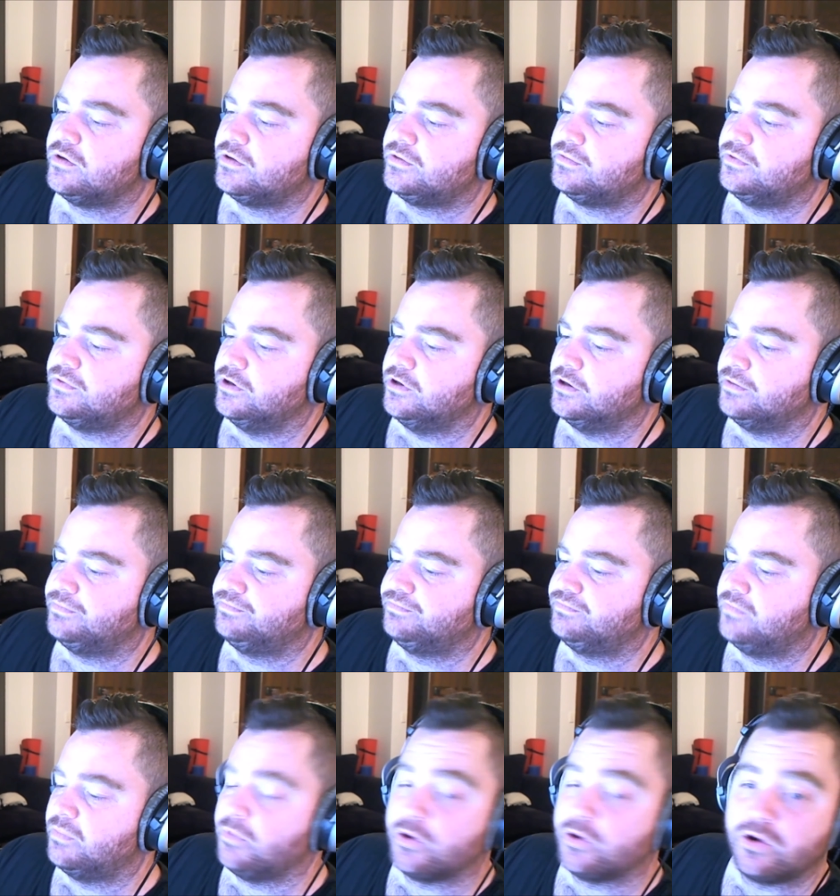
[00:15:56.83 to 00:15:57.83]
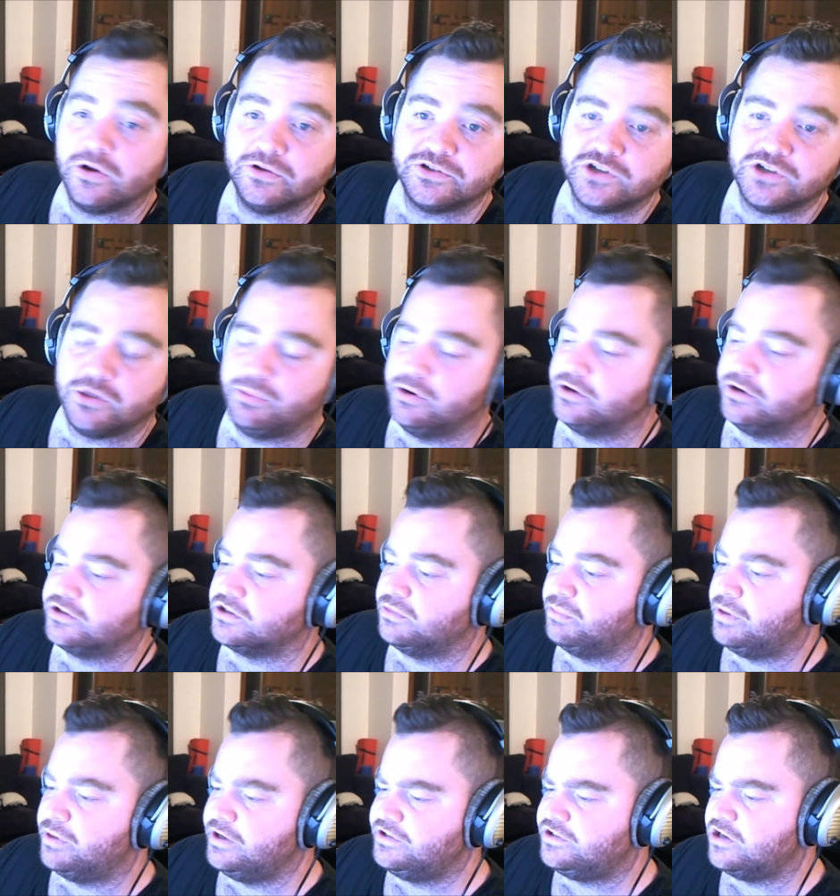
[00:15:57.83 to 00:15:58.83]
you know, I'm not a console person.
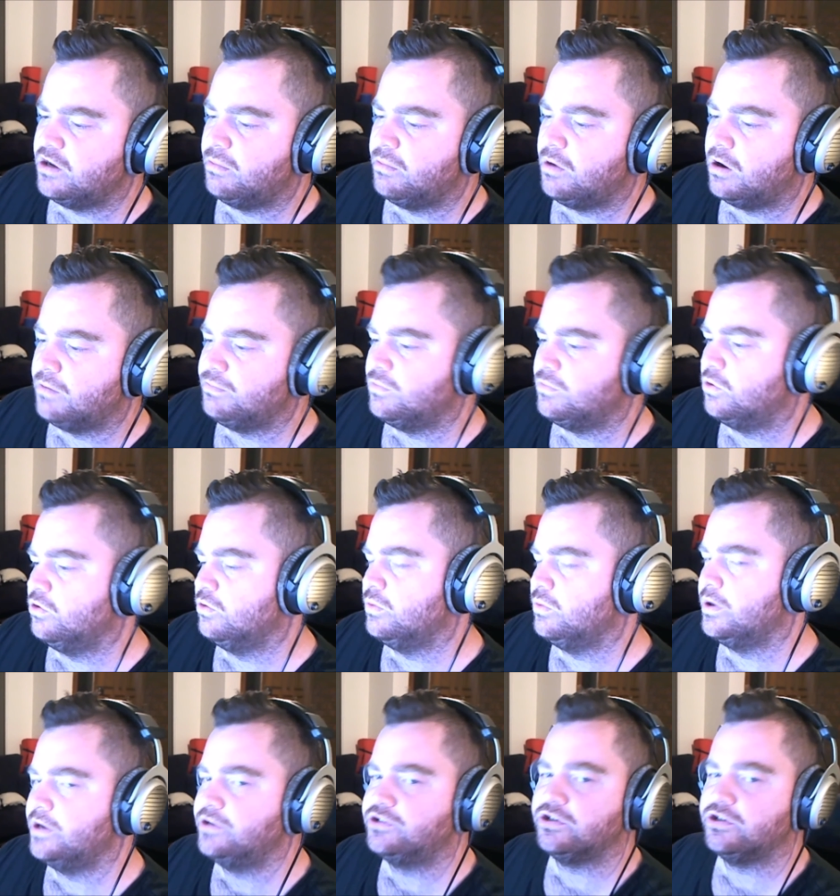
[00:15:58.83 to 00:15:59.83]
PCMR all the way, so